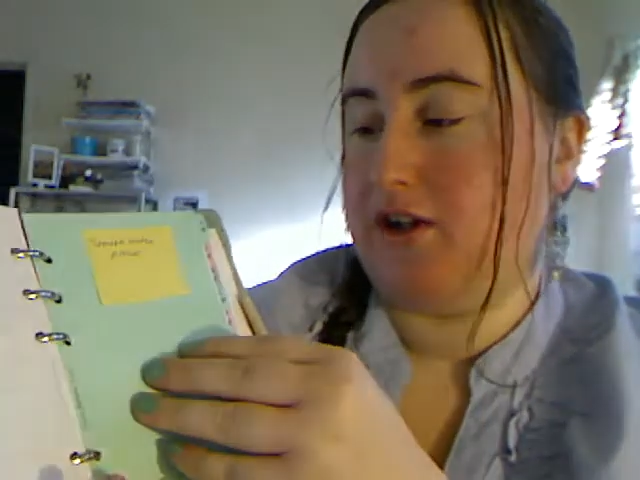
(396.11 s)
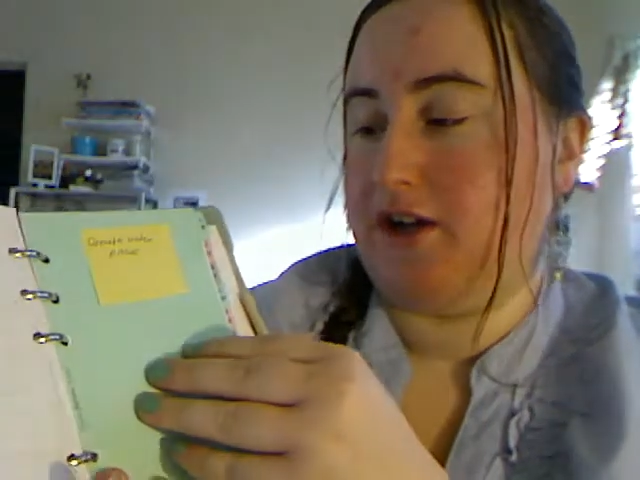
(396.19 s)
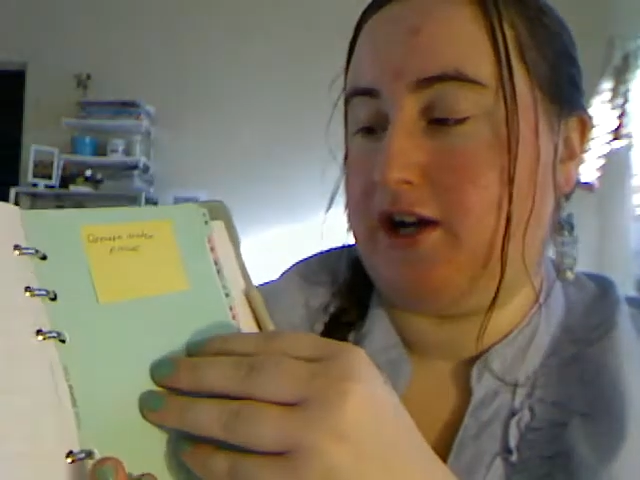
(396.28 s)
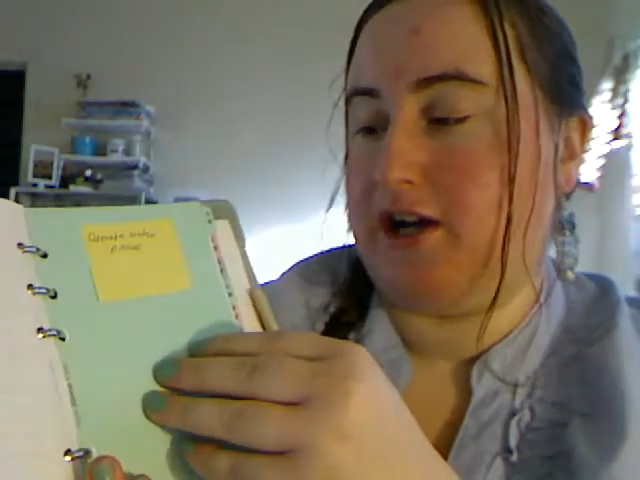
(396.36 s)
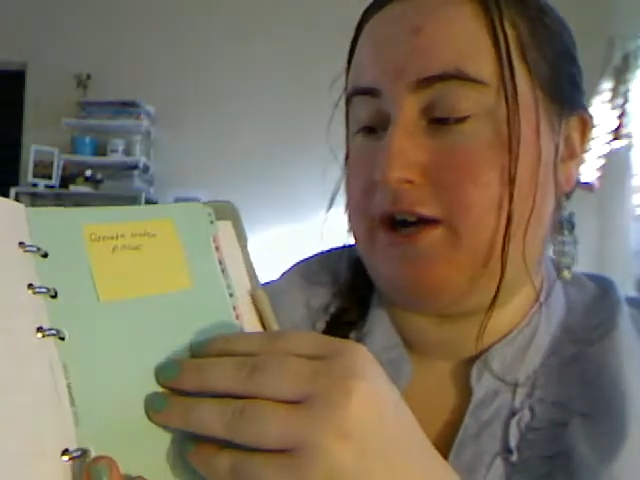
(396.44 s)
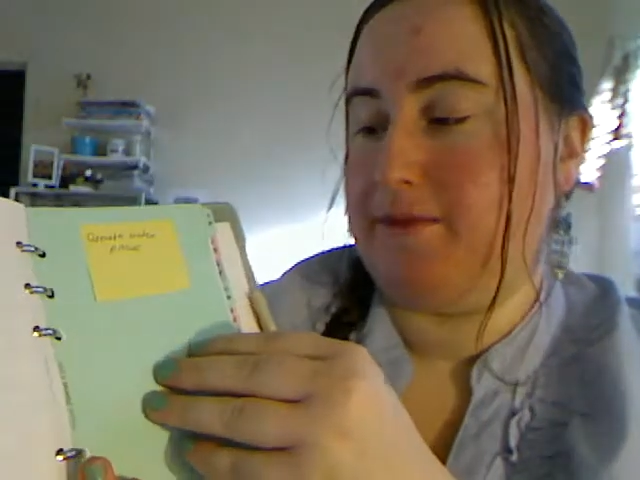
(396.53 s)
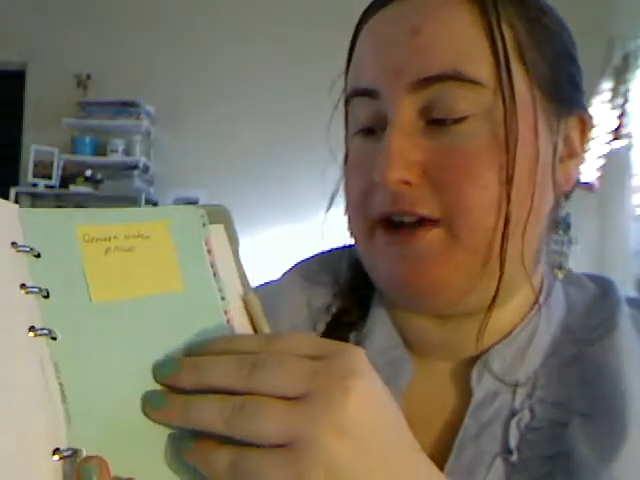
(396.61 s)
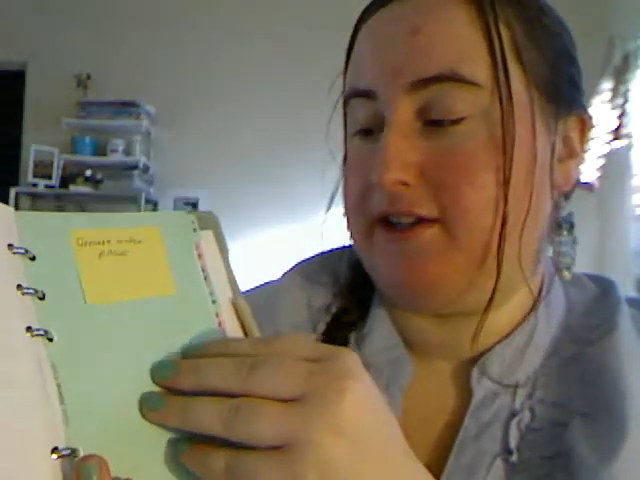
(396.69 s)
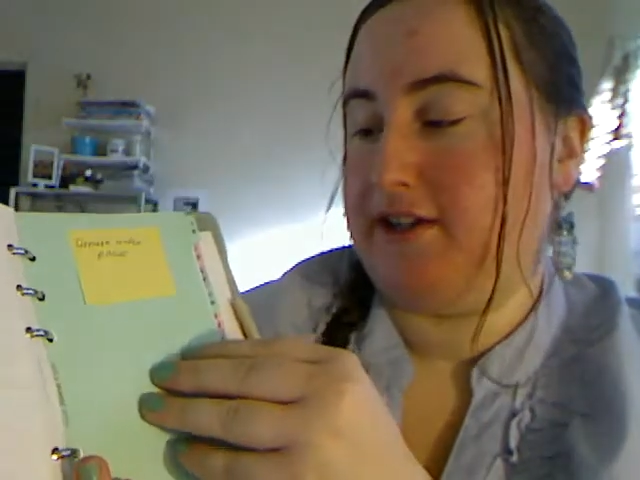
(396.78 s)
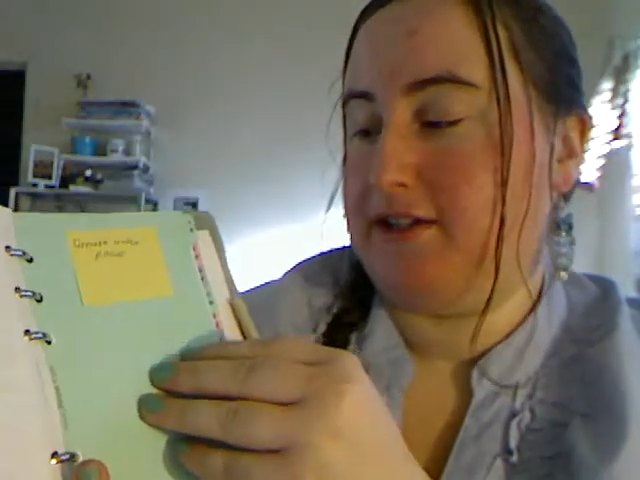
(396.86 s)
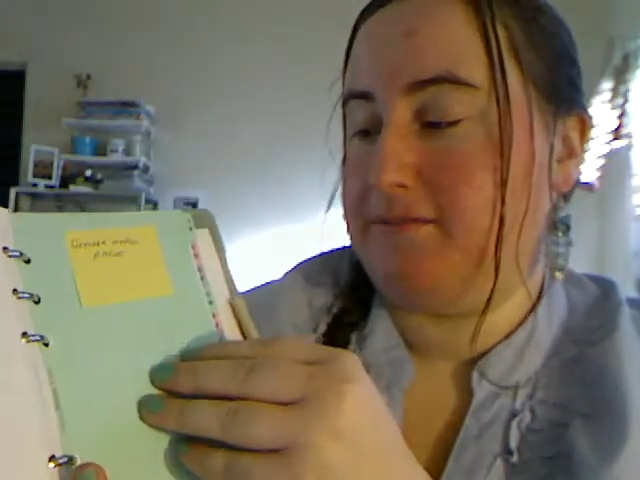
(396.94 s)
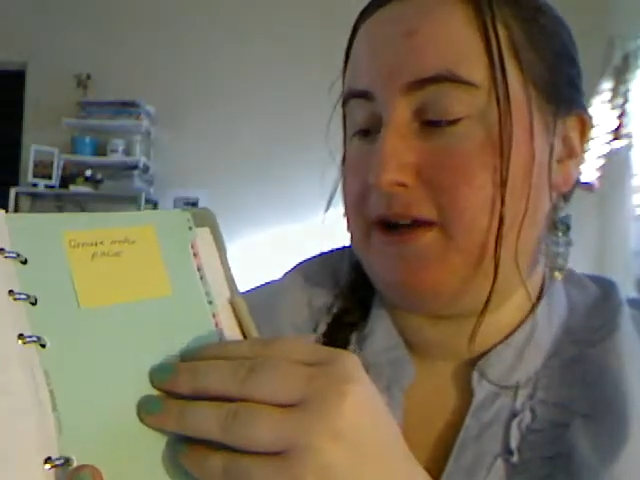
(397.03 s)
And
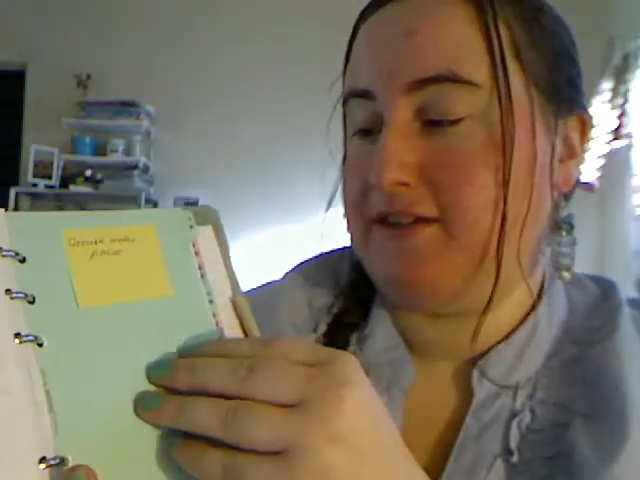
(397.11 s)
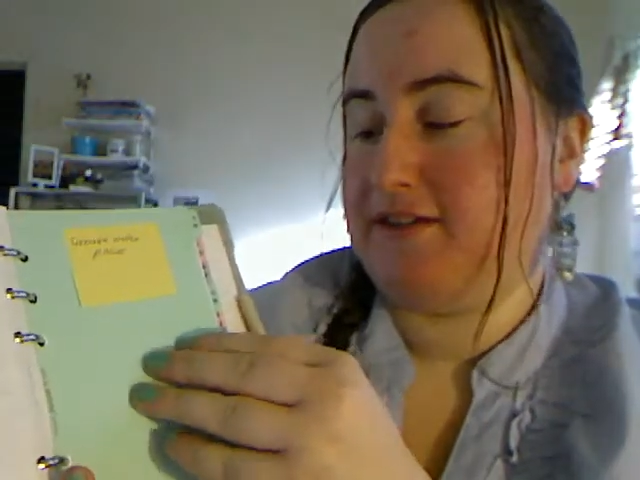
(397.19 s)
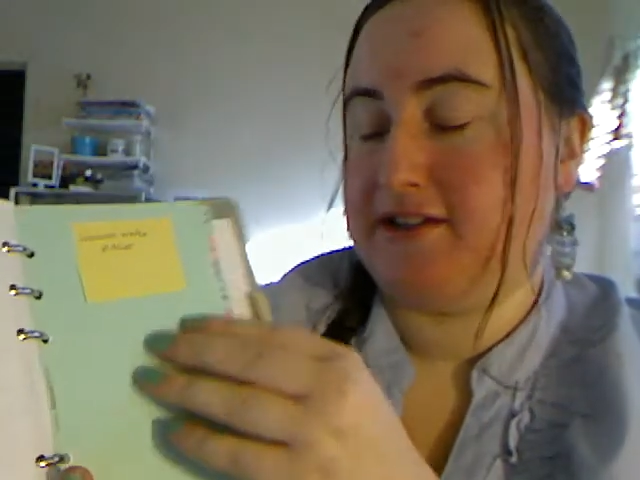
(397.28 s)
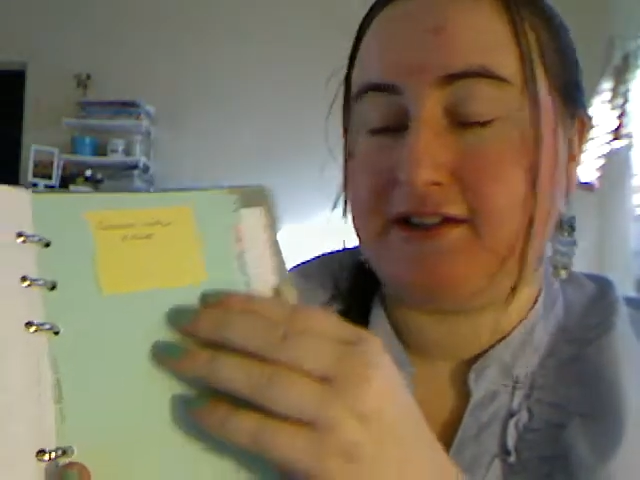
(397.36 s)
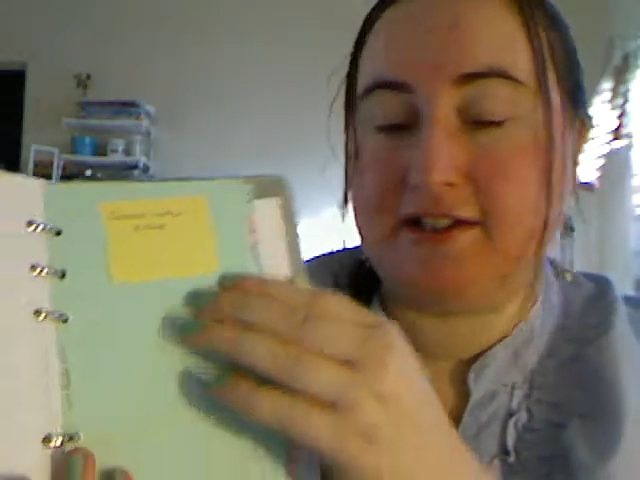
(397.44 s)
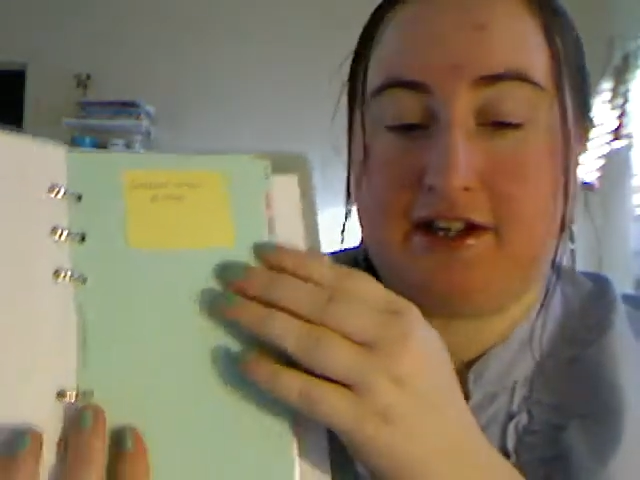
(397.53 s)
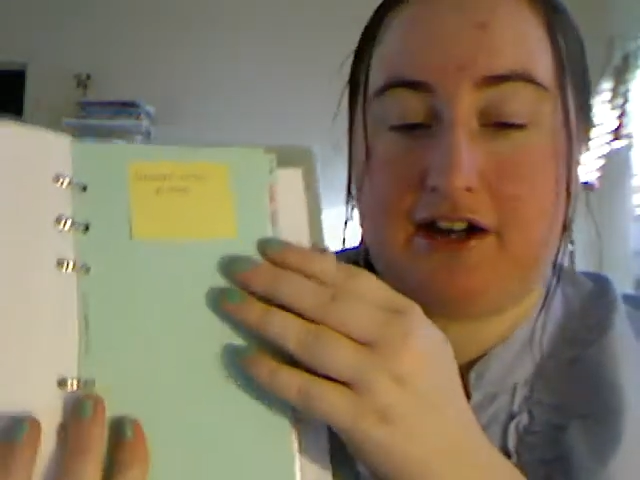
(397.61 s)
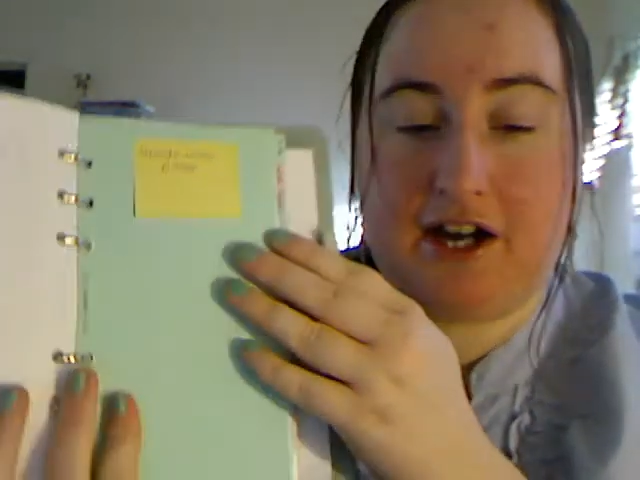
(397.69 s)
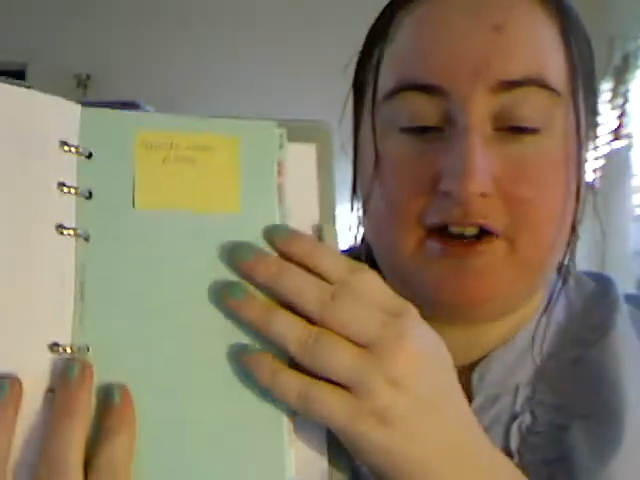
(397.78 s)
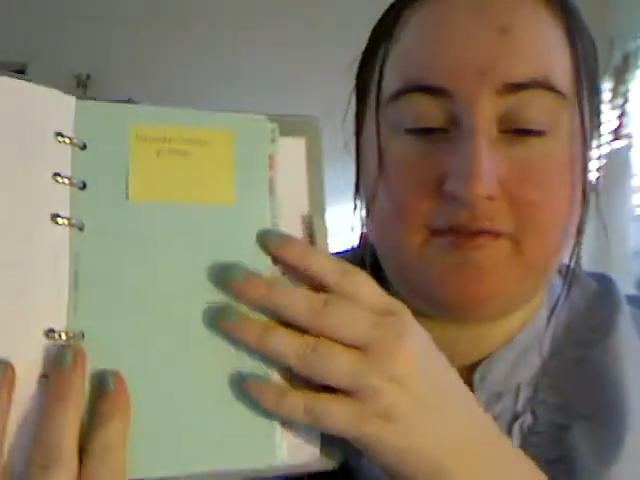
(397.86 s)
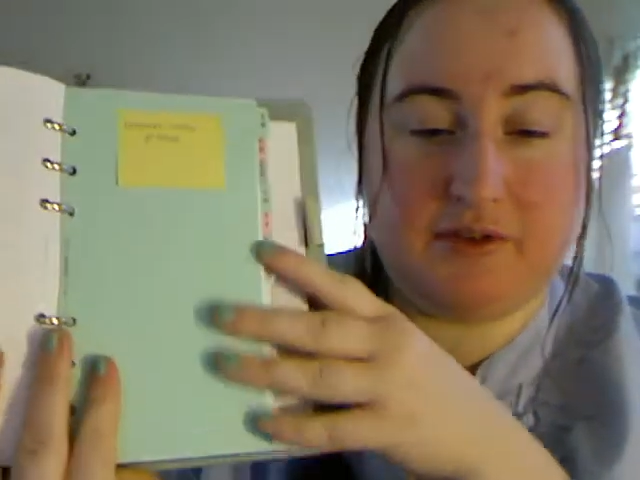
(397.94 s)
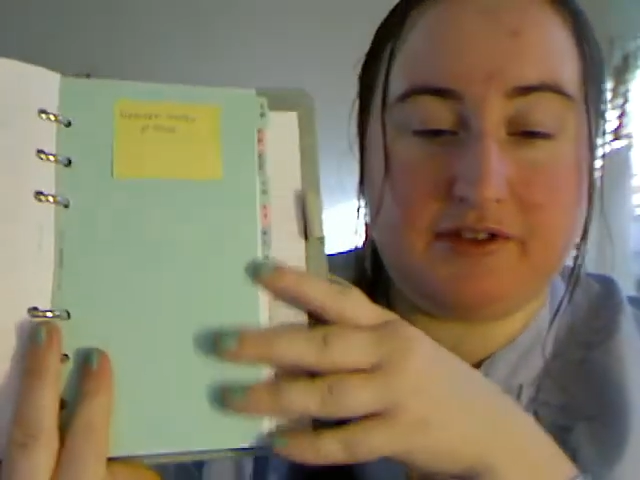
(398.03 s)
then basically
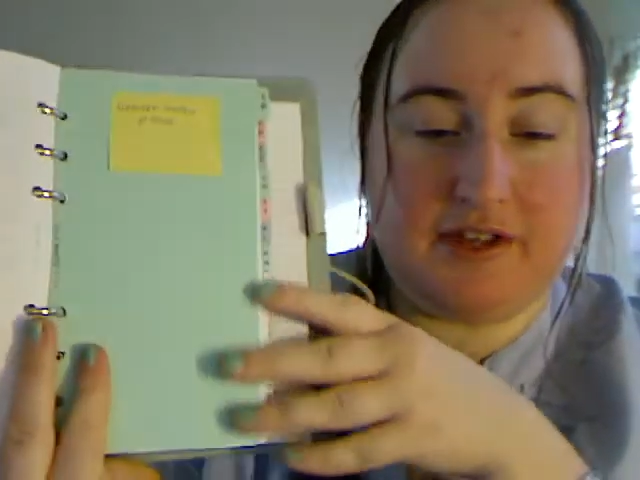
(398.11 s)
I've put